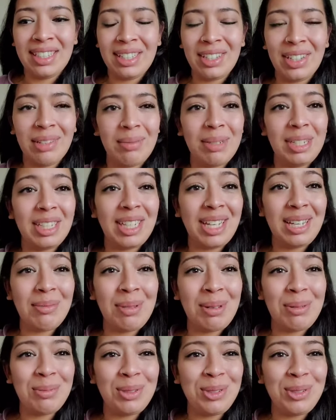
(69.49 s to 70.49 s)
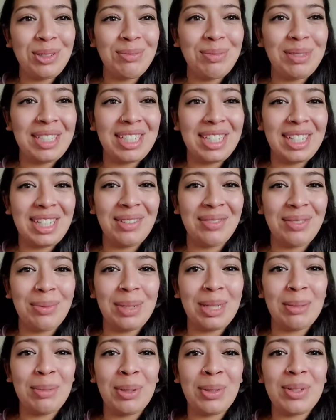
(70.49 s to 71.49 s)
there have been a lot of people who have been dying for
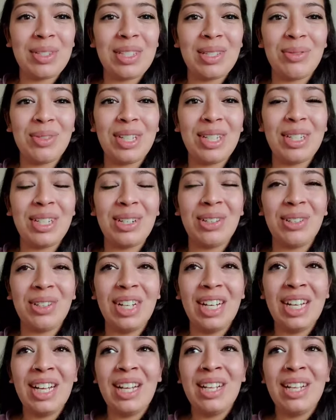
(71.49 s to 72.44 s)
me to post this video,